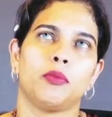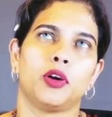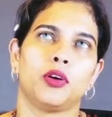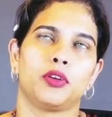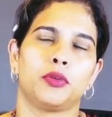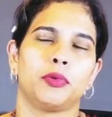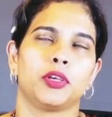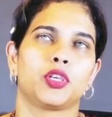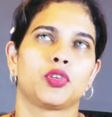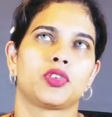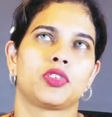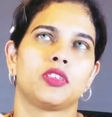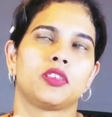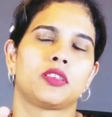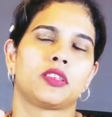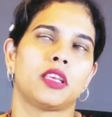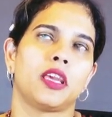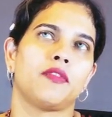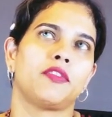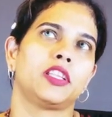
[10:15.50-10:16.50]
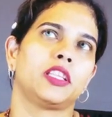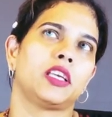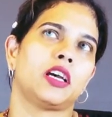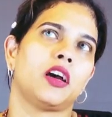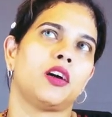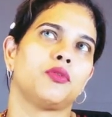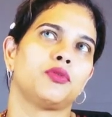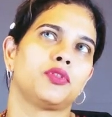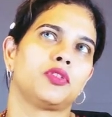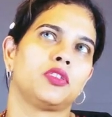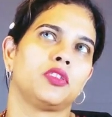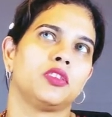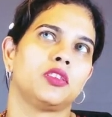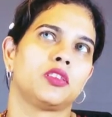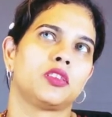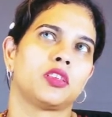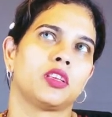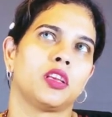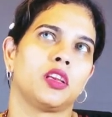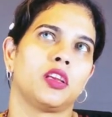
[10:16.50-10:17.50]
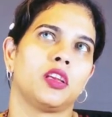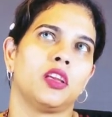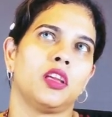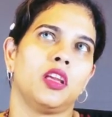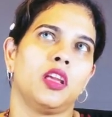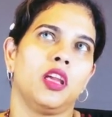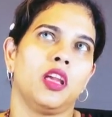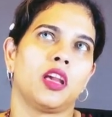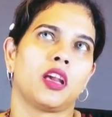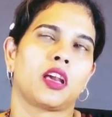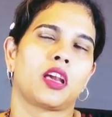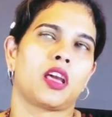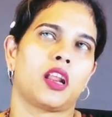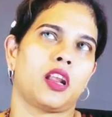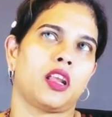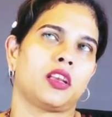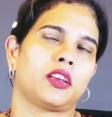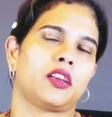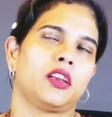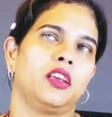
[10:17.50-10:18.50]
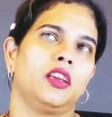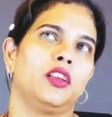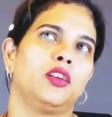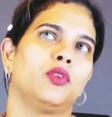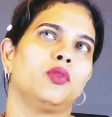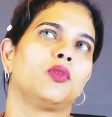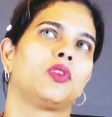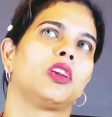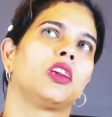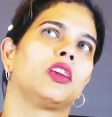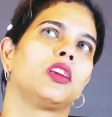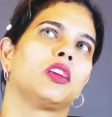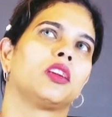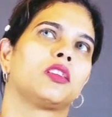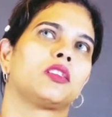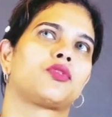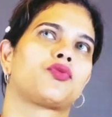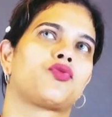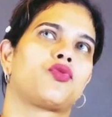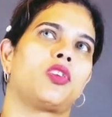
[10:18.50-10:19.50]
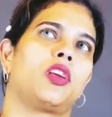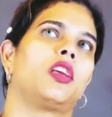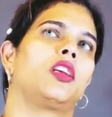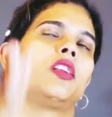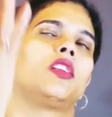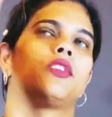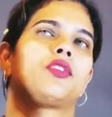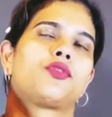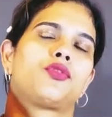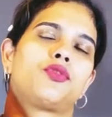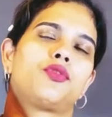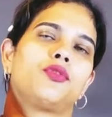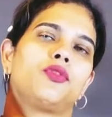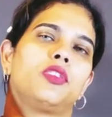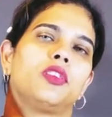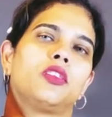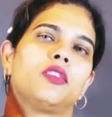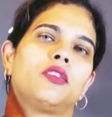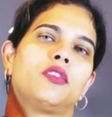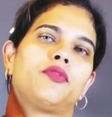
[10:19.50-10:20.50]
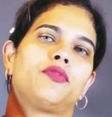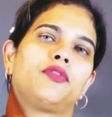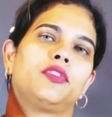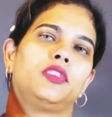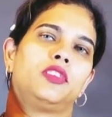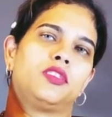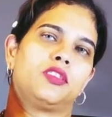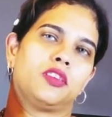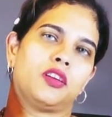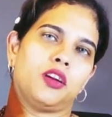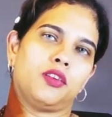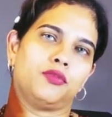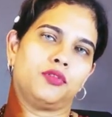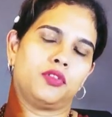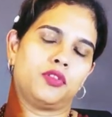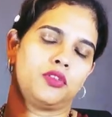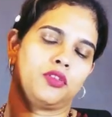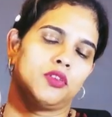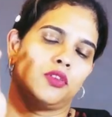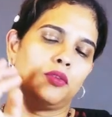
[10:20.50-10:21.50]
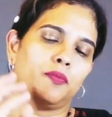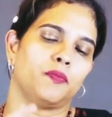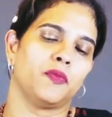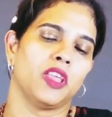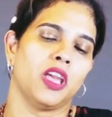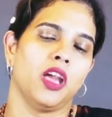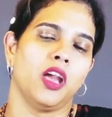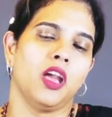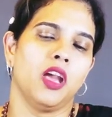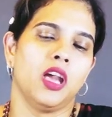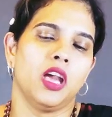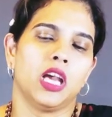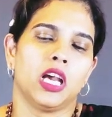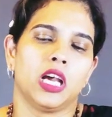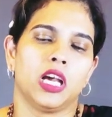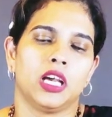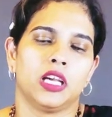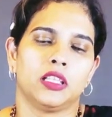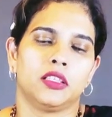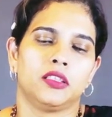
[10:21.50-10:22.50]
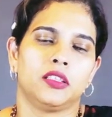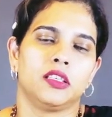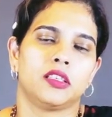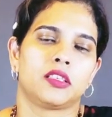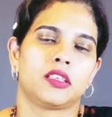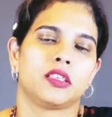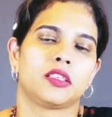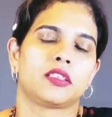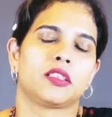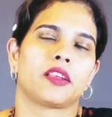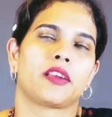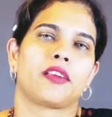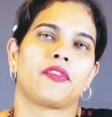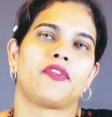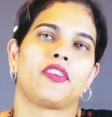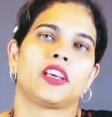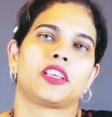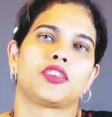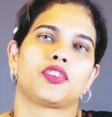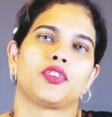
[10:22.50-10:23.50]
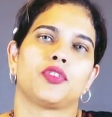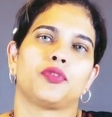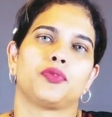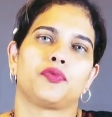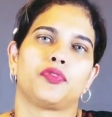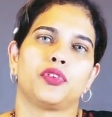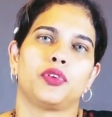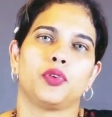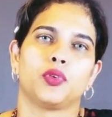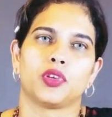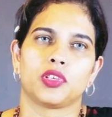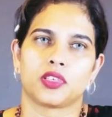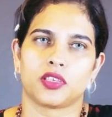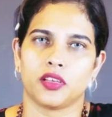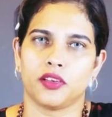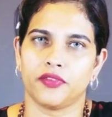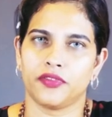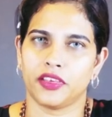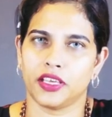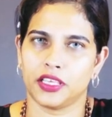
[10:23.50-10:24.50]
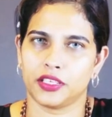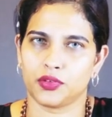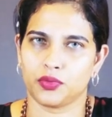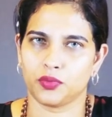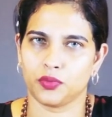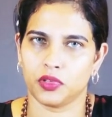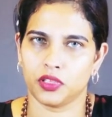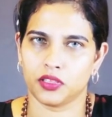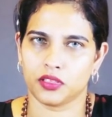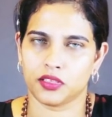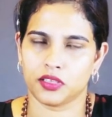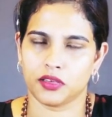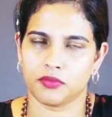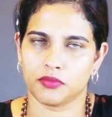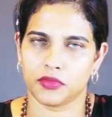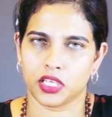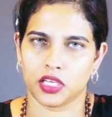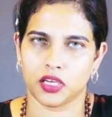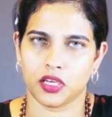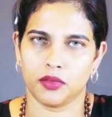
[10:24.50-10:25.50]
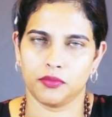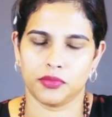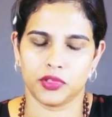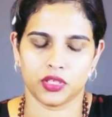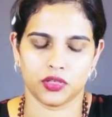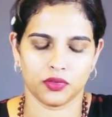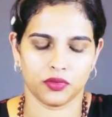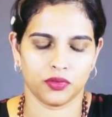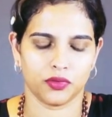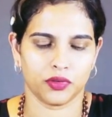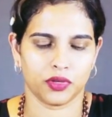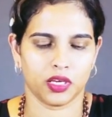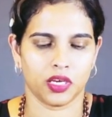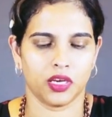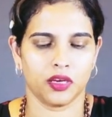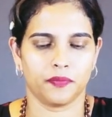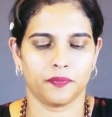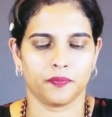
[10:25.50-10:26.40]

because the 7th house is correctly looking straight to the 1st house. So this is the reflection of yourself as well sometimes, okay.